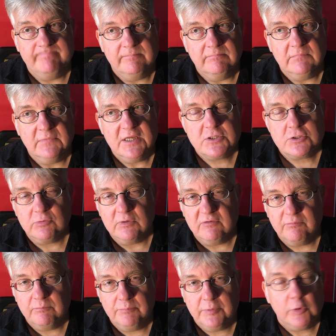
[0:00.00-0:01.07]
history
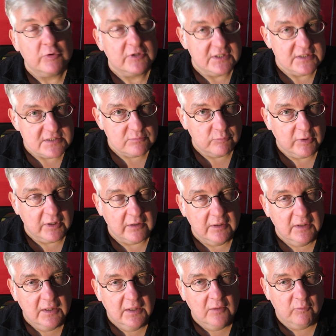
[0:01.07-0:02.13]
of Puritanism, where
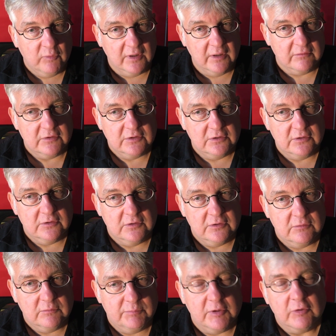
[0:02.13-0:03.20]

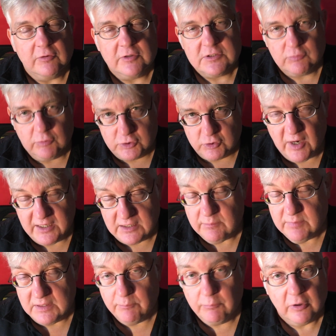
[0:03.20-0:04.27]
Puritans were trying to
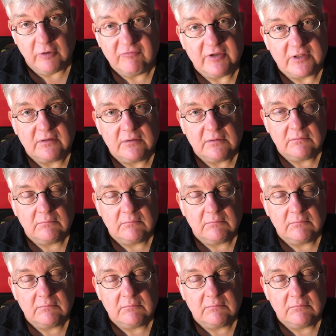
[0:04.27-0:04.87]
be the perfect